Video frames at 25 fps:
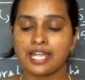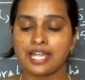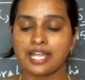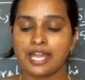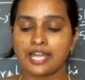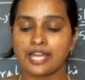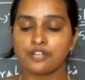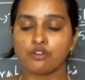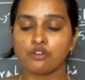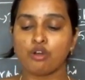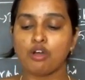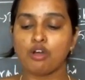
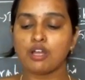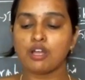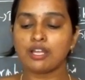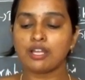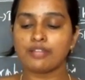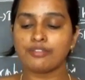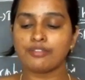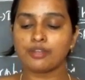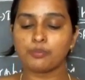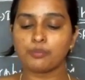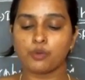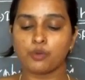and all
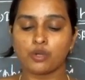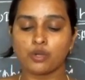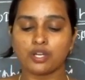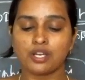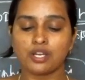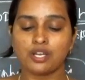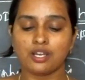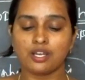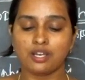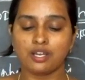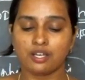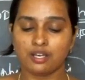other
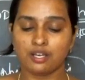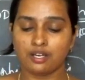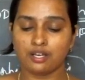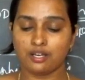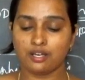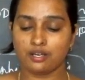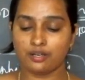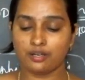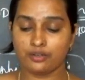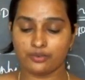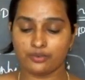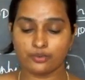
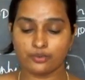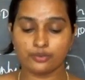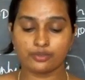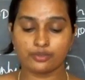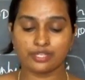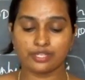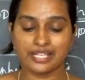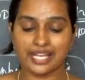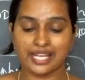Mughal